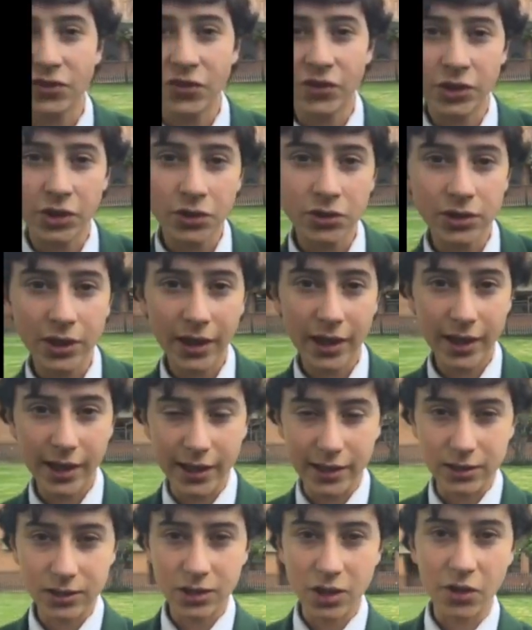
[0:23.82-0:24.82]
to reduce their
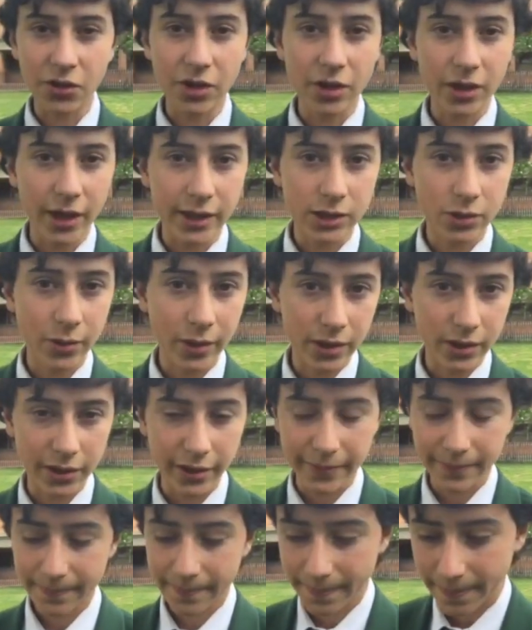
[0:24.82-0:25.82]
heat during the night quickly.
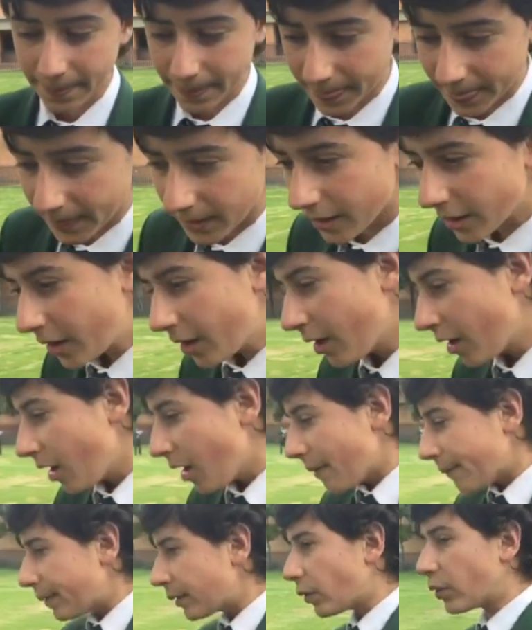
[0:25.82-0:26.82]

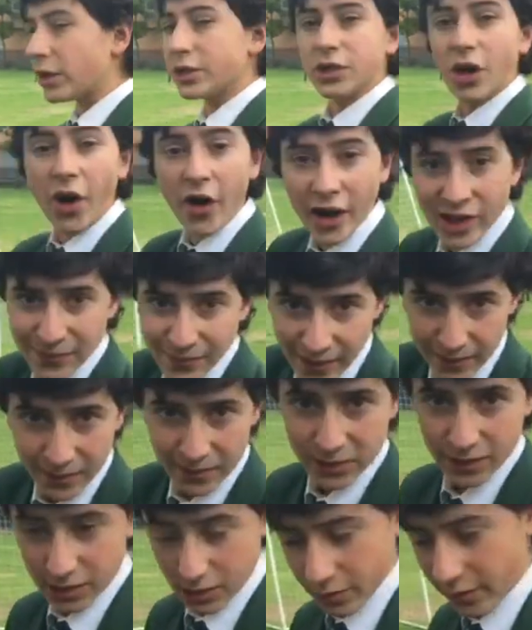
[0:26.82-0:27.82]
But what is our
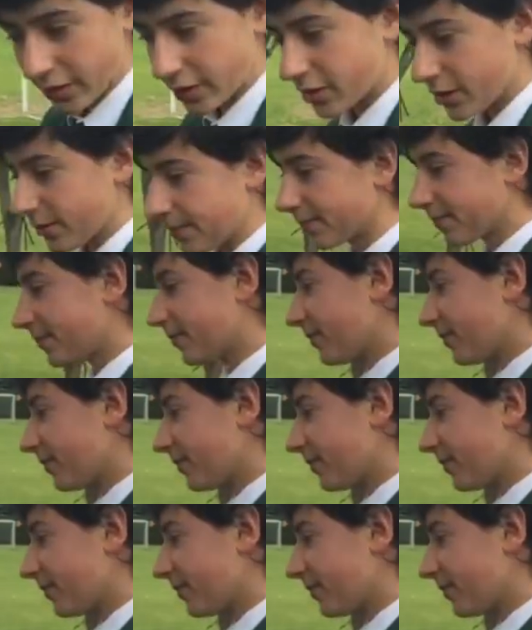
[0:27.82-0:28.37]
experiment is the question.